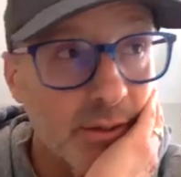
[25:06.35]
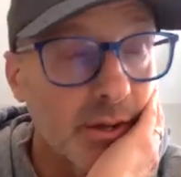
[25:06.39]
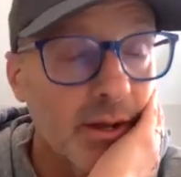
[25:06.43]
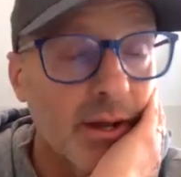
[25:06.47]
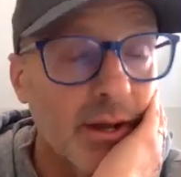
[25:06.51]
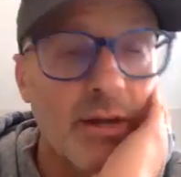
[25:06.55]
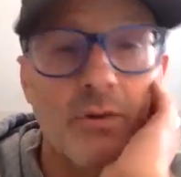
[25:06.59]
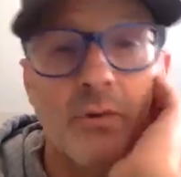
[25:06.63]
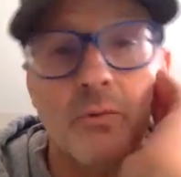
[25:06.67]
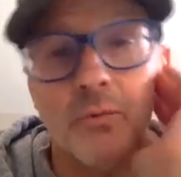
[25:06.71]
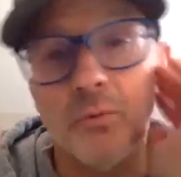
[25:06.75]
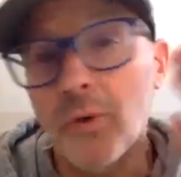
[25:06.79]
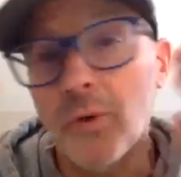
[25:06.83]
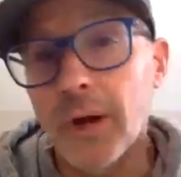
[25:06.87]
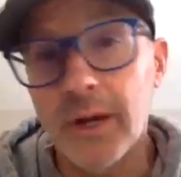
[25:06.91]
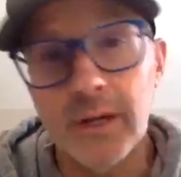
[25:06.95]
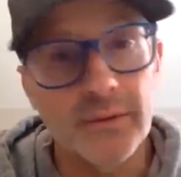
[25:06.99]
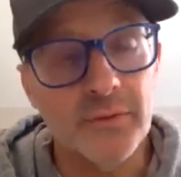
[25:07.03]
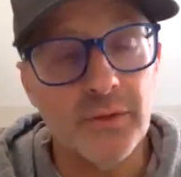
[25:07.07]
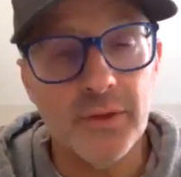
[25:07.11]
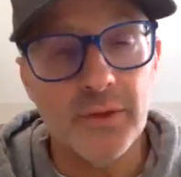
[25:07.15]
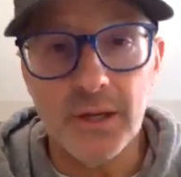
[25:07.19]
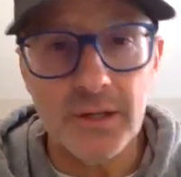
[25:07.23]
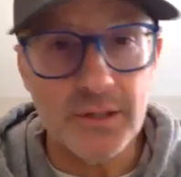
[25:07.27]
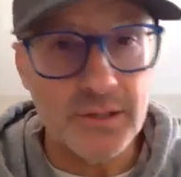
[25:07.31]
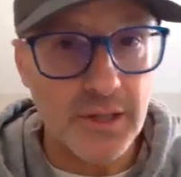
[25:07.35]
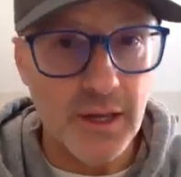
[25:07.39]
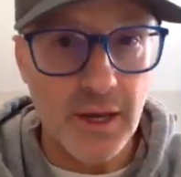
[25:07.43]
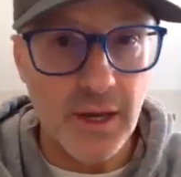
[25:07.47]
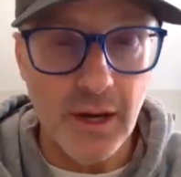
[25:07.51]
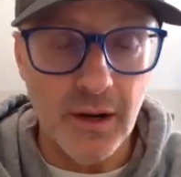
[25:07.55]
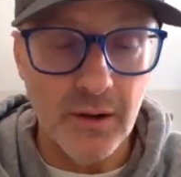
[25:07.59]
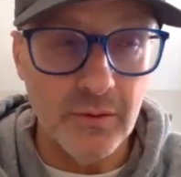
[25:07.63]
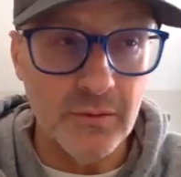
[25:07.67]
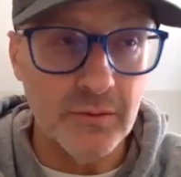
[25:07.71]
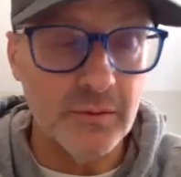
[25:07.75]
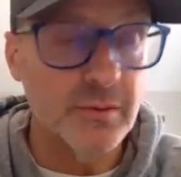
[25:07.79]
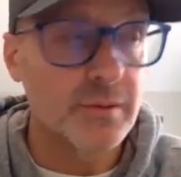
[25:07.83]
I don't write things
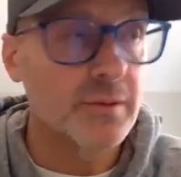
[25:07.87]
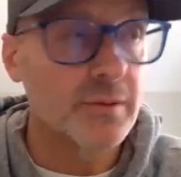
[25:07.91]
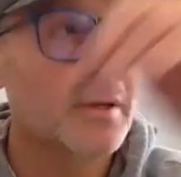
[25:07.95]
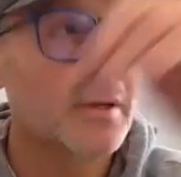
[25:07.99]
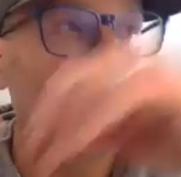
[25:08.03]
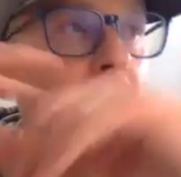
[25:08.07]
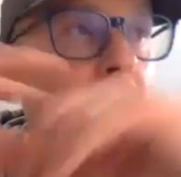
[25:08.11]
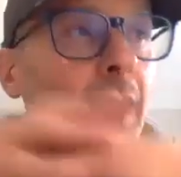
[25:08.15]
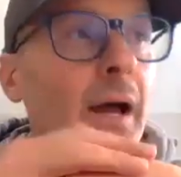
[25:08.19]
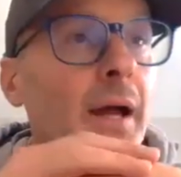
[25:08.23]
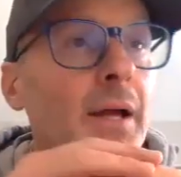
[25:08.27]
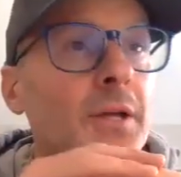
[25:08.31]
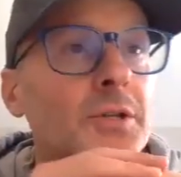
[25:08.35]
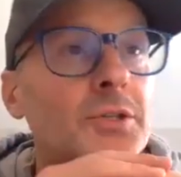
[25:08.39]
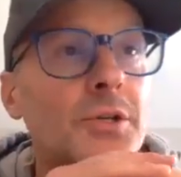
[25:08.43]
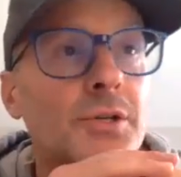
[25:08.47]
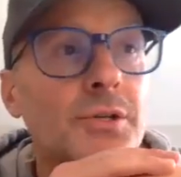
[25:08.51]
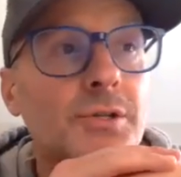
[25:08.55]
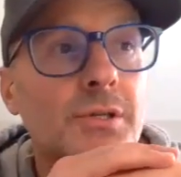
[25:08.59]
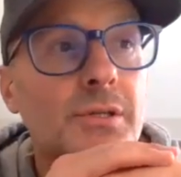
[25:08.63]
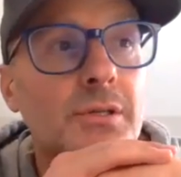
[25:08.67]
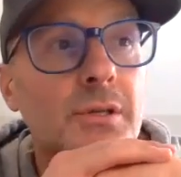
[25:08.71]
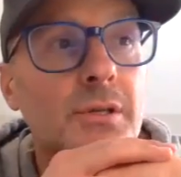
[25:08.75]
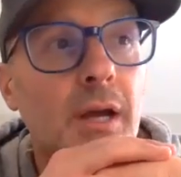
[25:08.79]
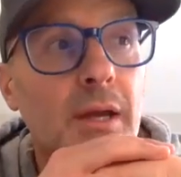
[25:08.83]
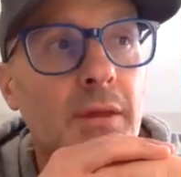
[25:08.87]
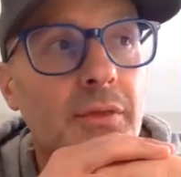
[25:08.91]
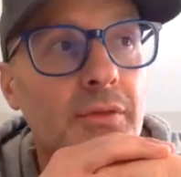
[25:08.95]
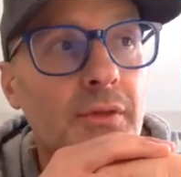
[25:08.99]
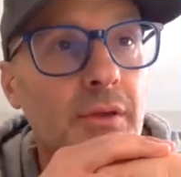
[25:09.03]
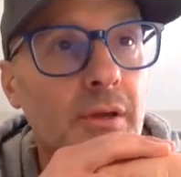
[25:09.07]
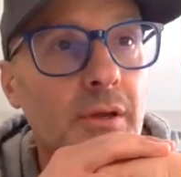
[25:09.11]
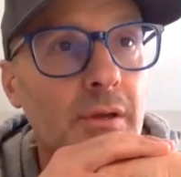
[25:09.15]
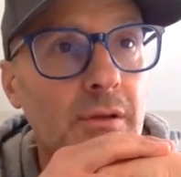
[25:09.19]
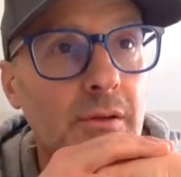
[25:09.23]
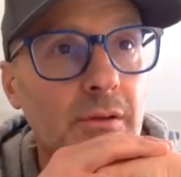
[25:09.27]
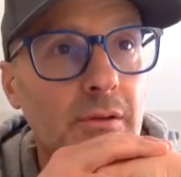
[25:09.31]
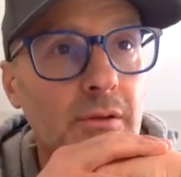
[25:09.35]
down. I
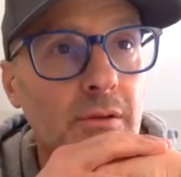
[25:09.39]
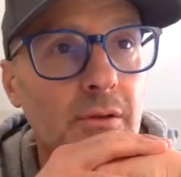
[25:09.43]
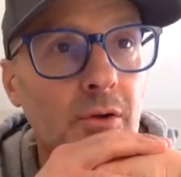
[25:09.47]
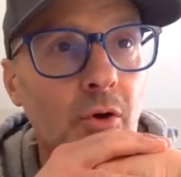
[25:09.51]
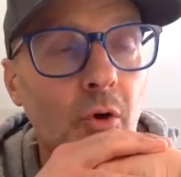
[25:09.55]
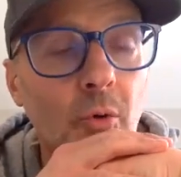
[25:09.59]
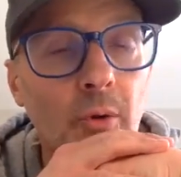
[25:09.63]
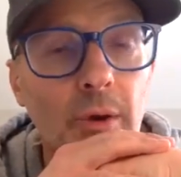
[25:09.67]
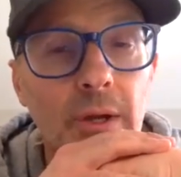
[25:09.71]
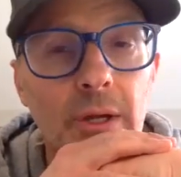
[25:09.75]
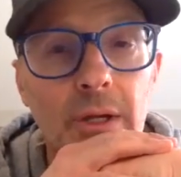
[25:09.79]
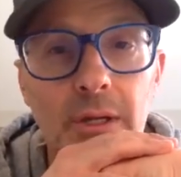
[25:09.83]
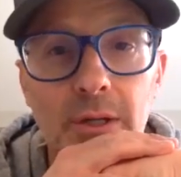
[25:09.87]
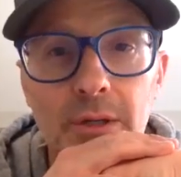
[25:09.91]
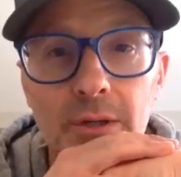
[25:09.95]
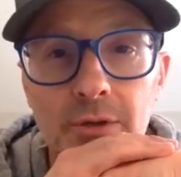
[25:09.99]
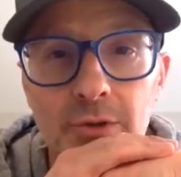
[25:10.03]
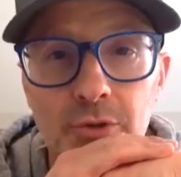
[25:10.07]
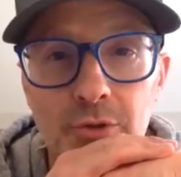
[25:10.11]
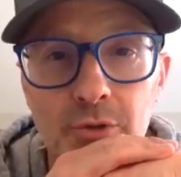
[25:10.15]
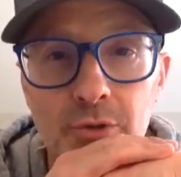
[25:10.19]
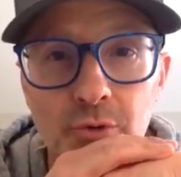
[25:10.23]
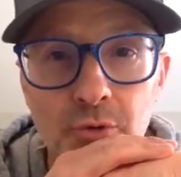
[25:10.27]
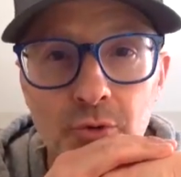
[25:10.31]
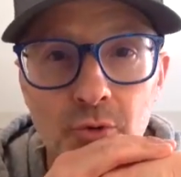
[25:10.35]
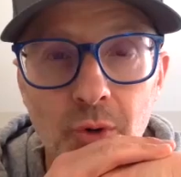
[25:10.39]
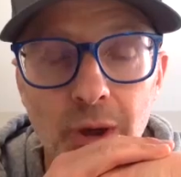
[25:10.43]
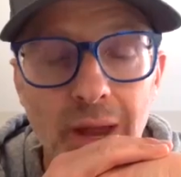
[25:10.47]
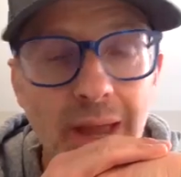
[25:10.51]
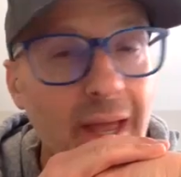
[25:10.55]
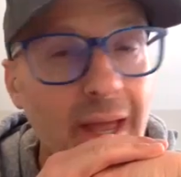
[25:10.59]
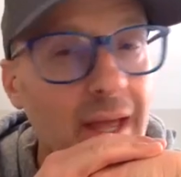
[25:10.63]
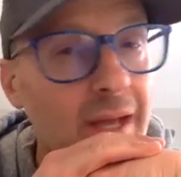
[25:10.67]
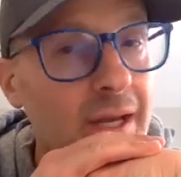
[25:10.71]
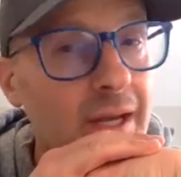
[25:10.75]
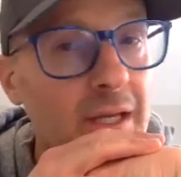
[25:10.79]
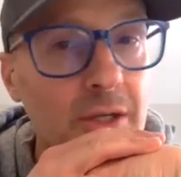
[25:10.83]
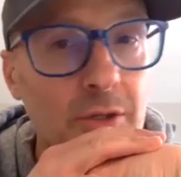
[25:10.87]
think going into
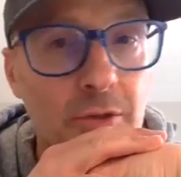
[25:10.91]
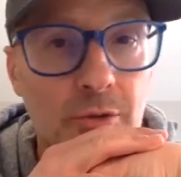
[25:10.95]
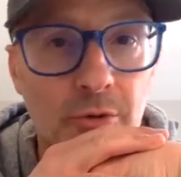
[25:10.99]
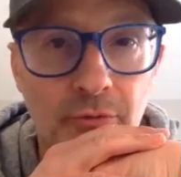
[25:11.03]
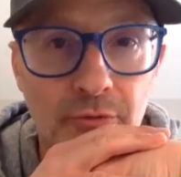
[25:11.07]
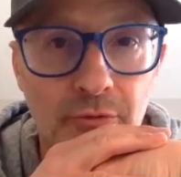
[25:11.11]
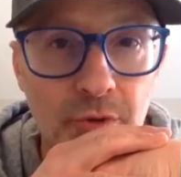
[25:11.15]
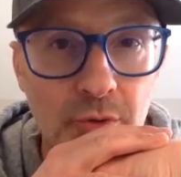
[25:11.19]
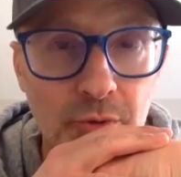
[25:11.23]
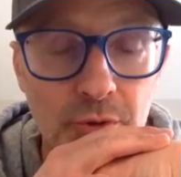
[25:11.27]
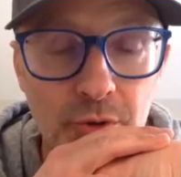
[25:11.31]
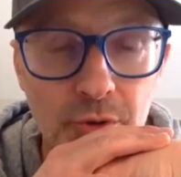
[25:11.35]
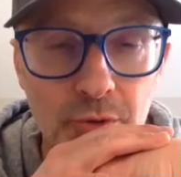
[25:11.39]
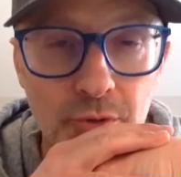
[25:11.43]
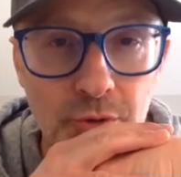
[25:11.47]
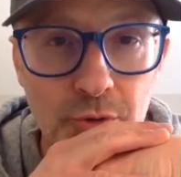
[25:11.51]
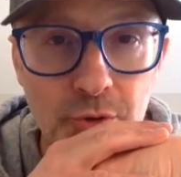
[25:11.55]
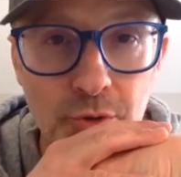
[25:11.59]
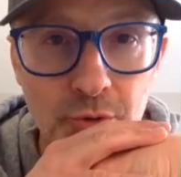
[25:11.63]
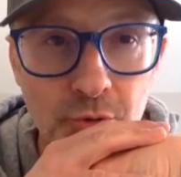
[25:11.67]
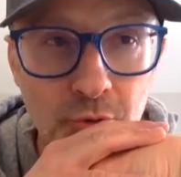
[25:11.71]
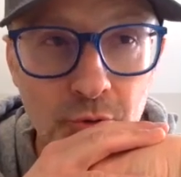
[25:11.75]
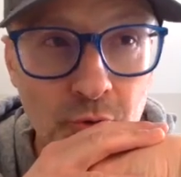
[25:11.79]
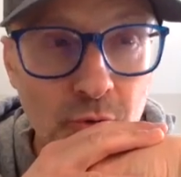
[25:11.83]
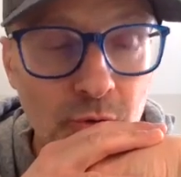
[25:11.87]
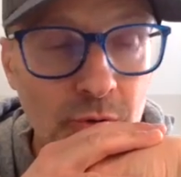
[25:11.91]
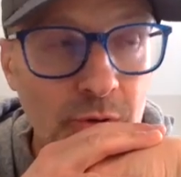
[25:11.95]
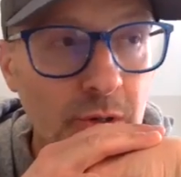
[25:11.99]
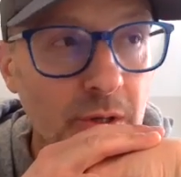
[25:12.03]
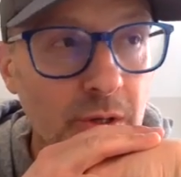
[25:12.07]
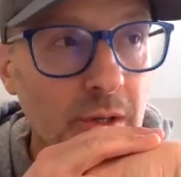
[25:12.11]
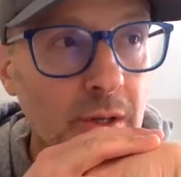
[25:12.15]
any interview you do,